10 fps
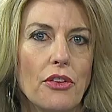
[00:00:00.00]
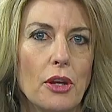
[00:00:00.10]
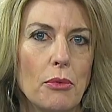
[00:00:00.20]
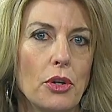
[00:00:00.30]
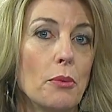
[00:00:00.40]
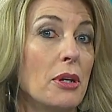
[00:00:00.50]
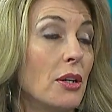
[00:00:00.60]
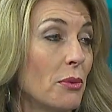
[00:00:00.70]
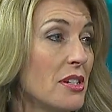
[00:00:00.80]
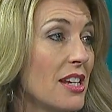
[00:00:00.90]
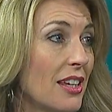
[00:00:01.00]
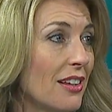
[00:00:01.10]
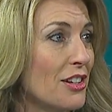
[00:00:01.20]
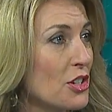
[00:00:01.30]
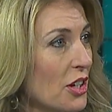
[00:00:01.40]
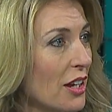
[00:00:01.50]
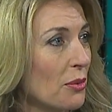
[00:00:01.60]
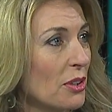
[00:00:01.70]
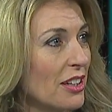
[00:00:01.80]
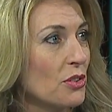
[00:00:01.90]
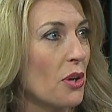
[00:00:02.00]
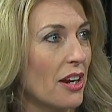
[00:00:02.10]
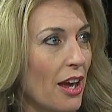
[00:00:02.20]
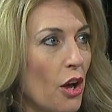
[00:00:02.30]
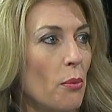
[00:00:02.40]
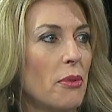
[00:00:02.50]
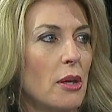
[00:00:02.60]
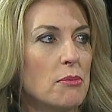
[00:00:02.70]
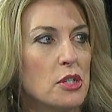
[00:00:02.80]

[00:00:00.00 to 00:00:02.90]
them, oh, you're being ridiculous. You got to really try to help them